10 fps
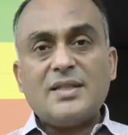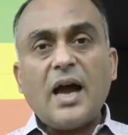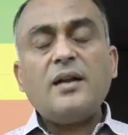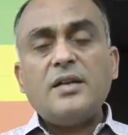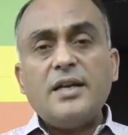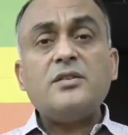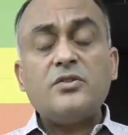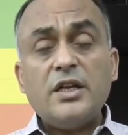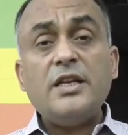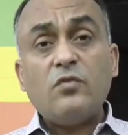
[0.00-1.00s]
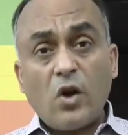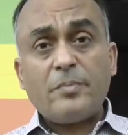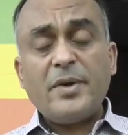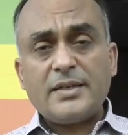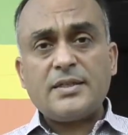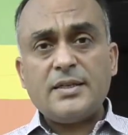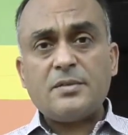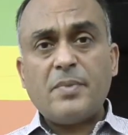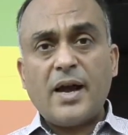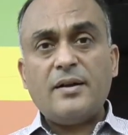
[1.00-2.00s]
That is really what makes this
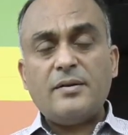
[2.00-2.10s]
bad.